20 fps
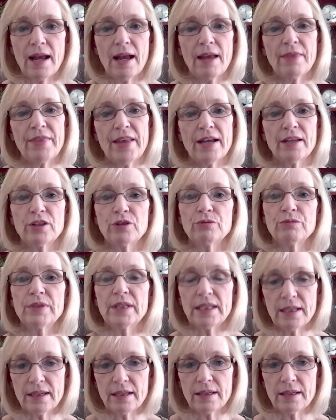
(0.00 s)
and that you
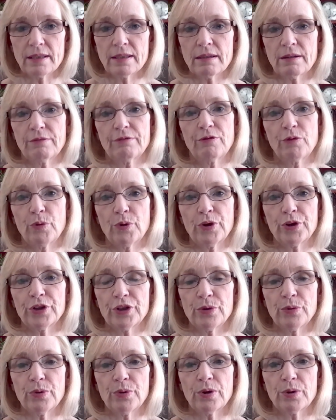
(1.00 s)
need for
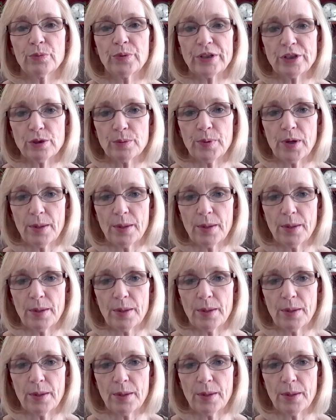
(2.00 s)
your rental